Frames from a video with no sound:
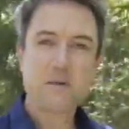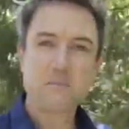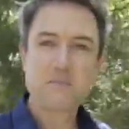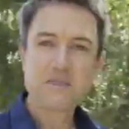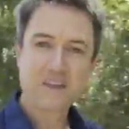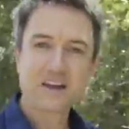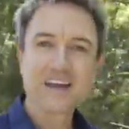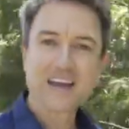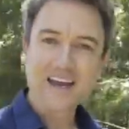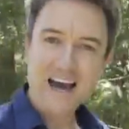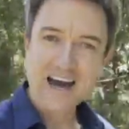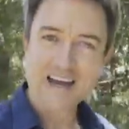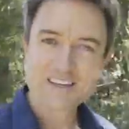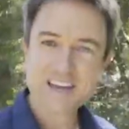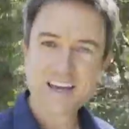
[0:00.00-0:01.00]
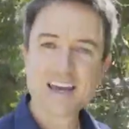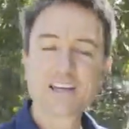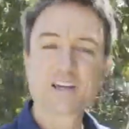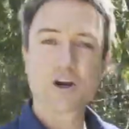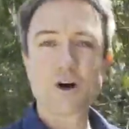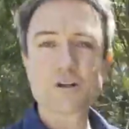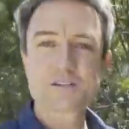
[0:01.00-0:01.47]
But the gut
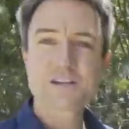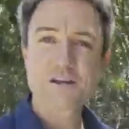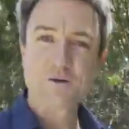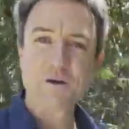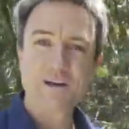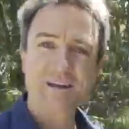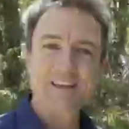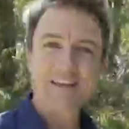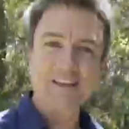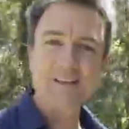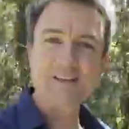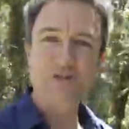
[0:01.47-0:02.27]
and consequently the